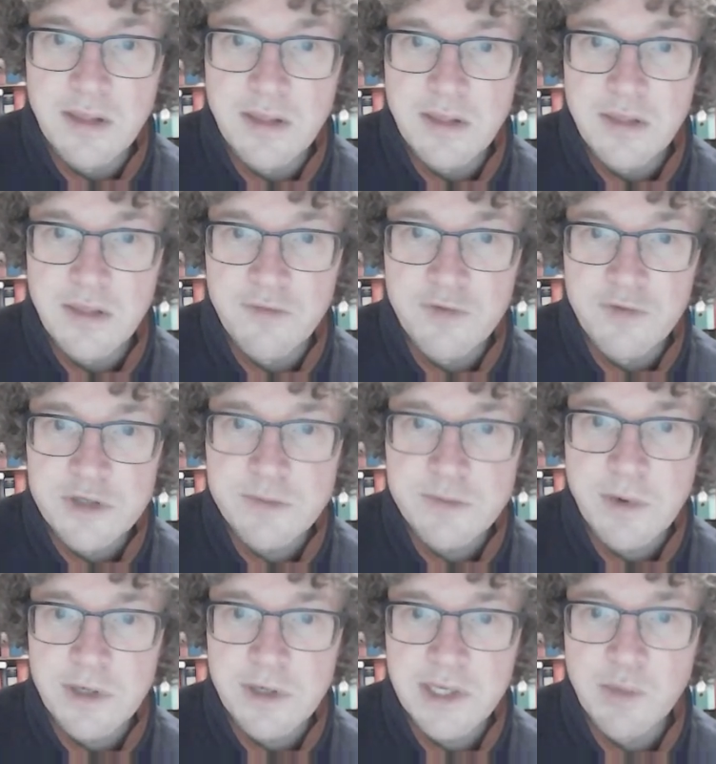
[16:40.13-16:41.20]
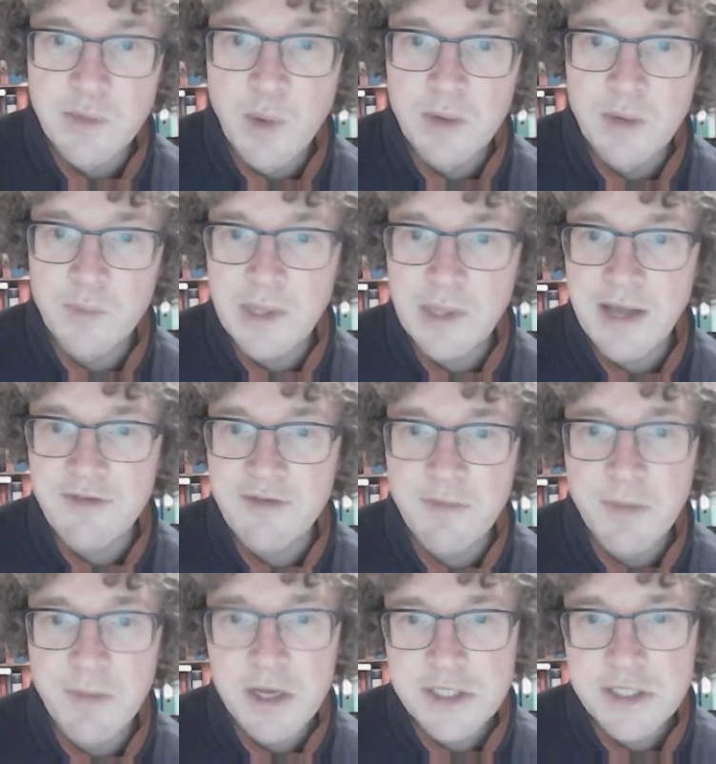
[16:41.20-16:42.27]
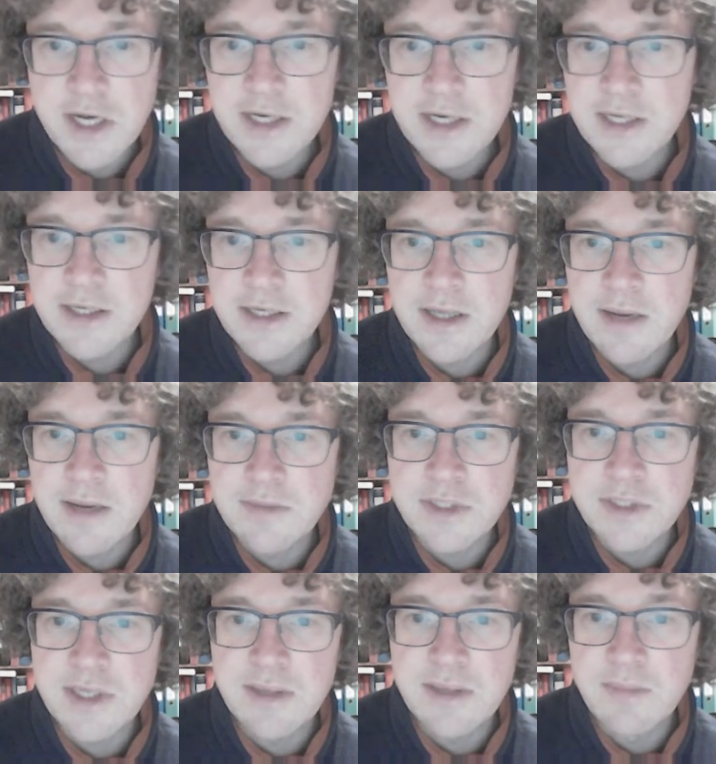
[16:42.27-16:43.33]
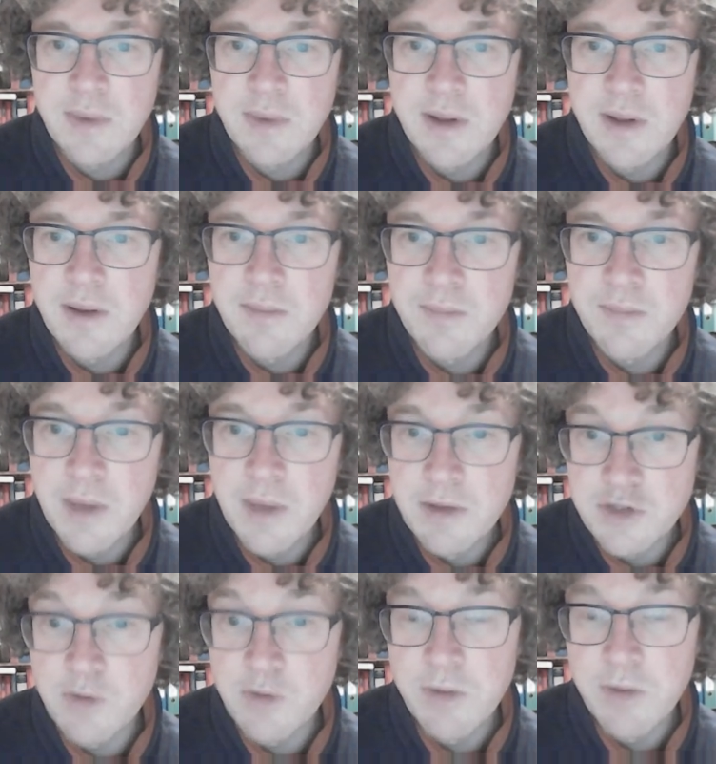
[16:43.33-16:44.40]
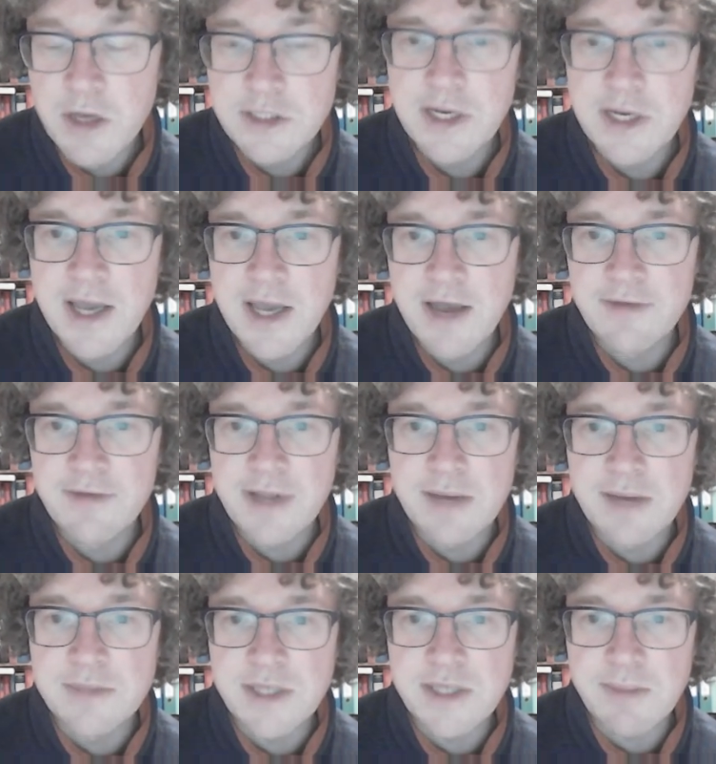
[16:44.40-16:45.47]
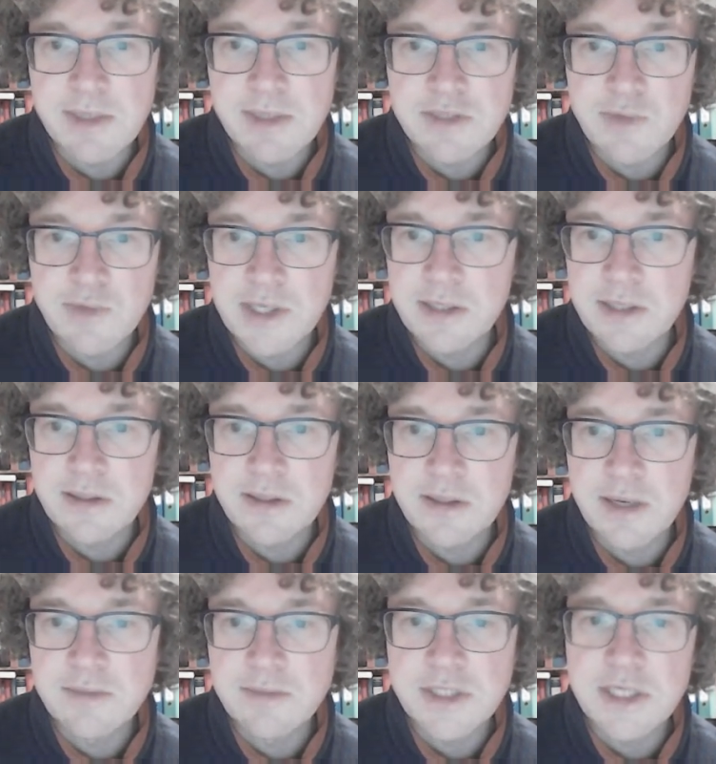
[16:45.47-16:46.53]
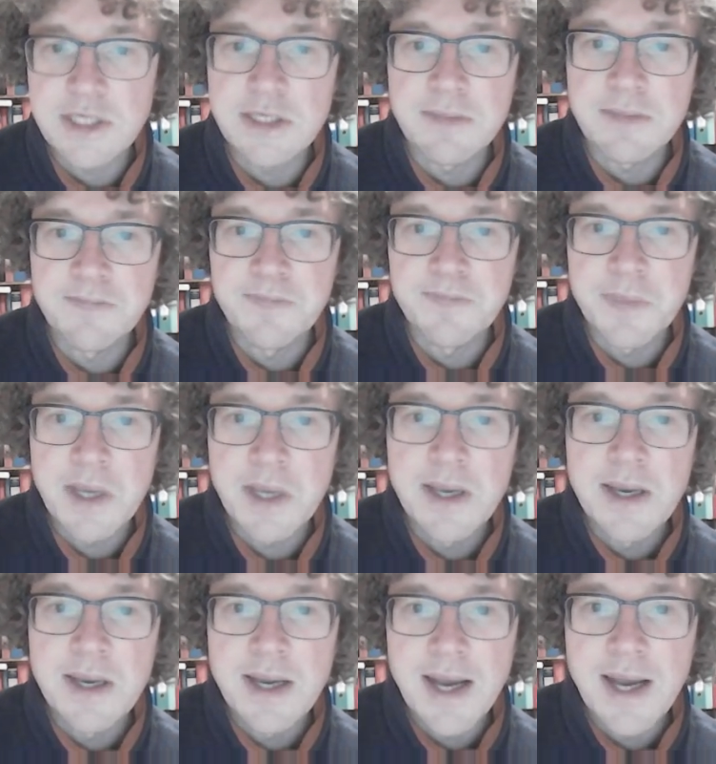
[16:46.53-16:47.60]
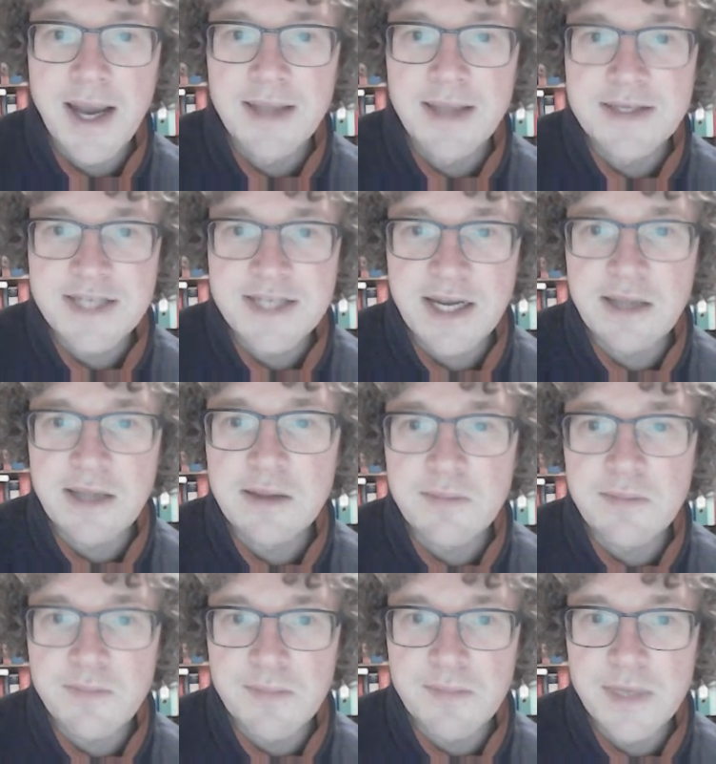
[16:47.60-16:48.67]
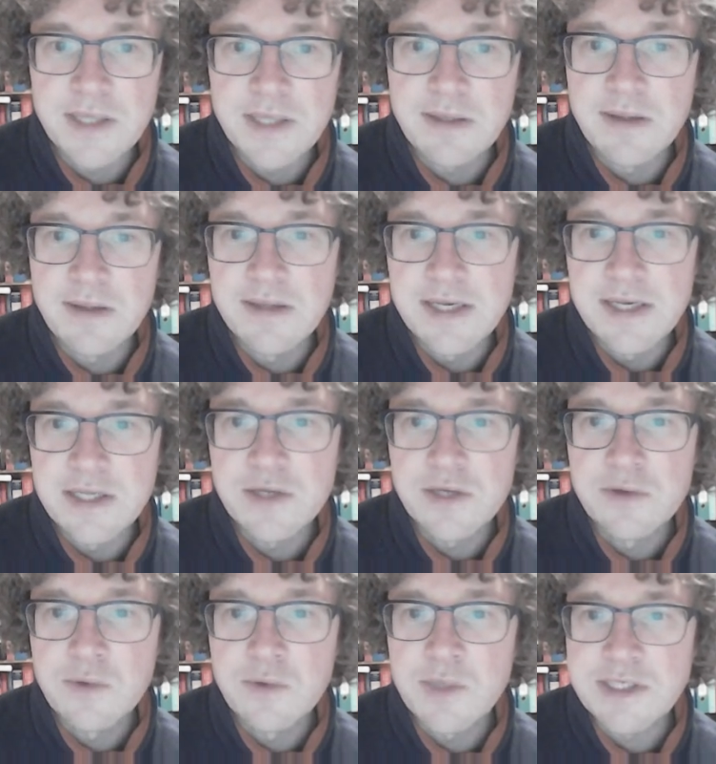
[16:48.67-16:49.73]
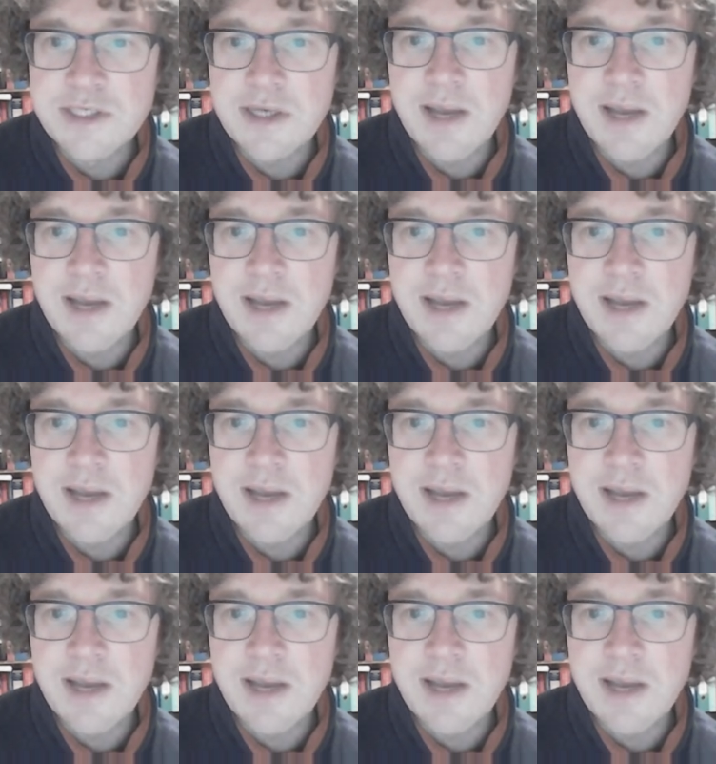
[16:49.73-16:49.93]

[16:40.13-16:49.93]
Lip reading: the first part, D1, will have a plus sign here times, so plus a half times sigma squared times T. And the second bit, the D2, which